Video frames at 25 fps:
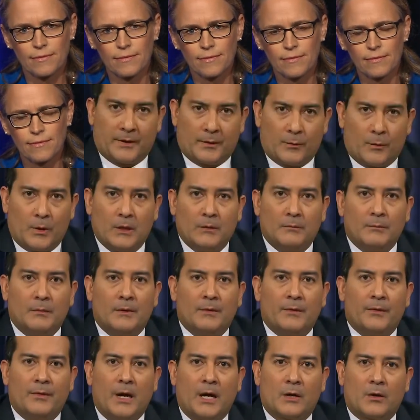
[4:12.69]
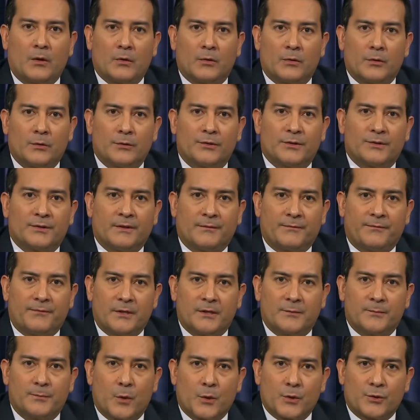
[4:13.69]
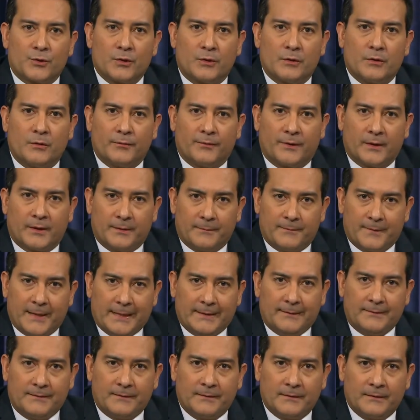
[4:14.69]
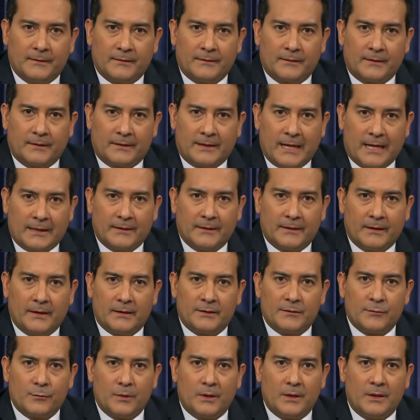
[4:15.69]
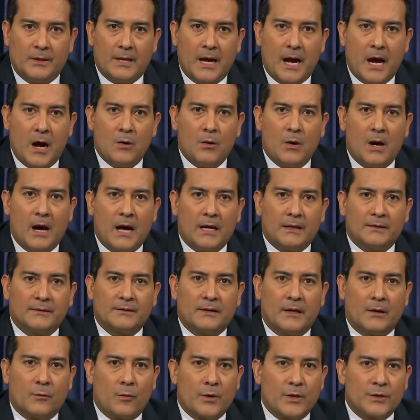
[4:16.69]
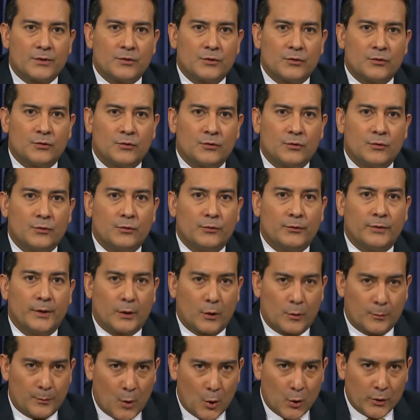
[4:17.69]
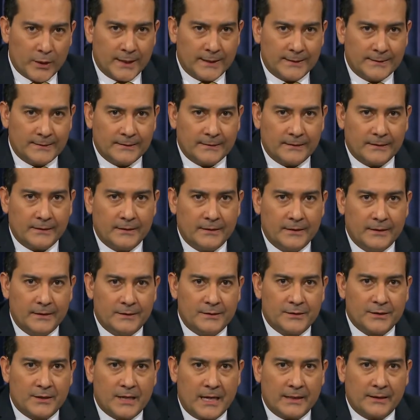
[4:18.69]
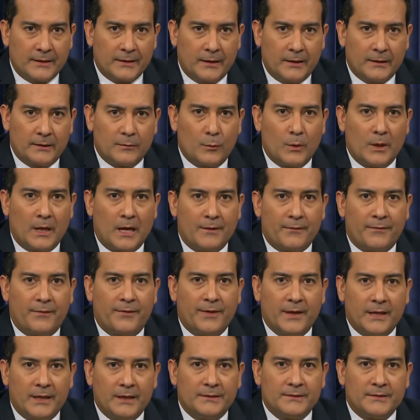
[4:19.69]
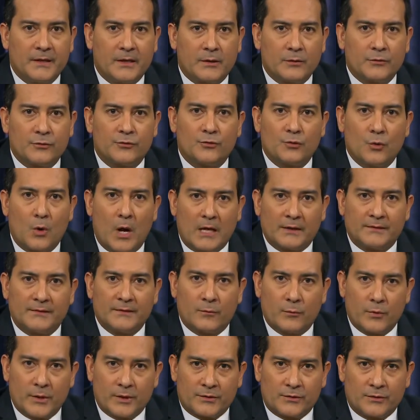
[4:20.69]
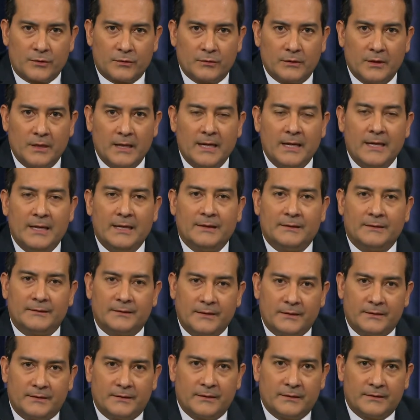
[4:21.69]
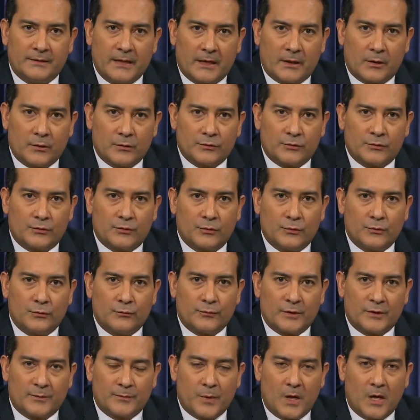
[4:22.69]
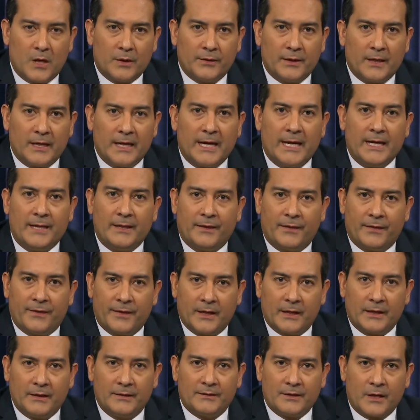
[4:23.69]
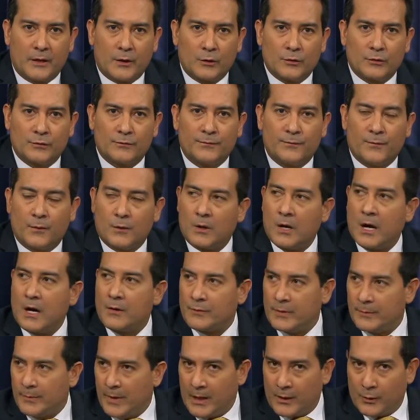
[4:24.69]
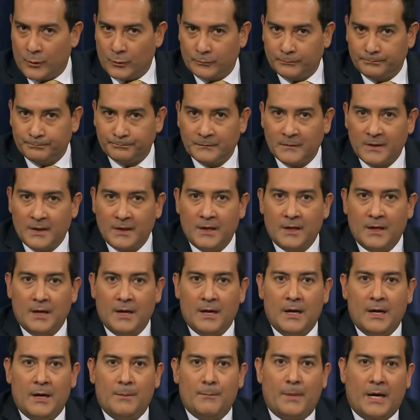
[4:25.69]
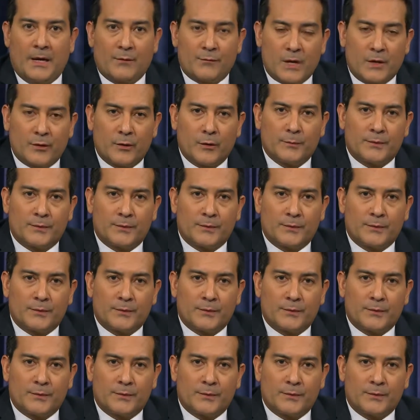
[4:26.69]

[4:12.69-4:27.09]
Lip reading: Very well. That concludes the first portion of the debate. The candidates will now ask a question to their opponent. Each candidate will have 30 seconds to ask the question, 60 seconds to respond, and 30 seconds for a rebuttal. By random